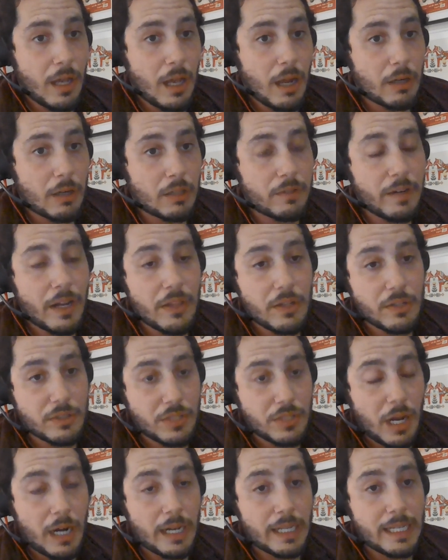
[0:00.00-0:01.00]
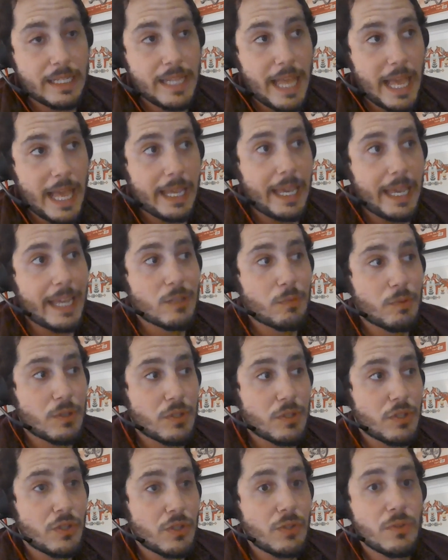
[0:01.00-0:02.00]
or rather Tonic in that case,
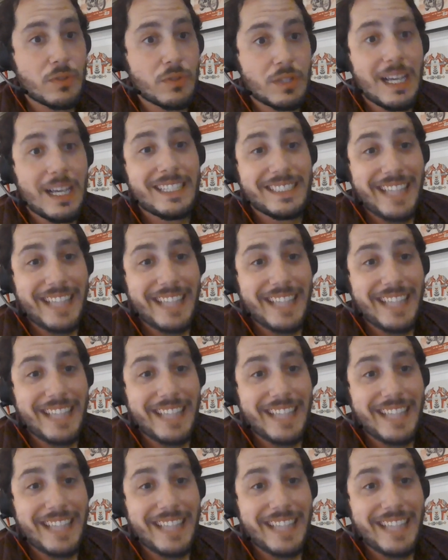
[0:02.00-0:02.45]
was used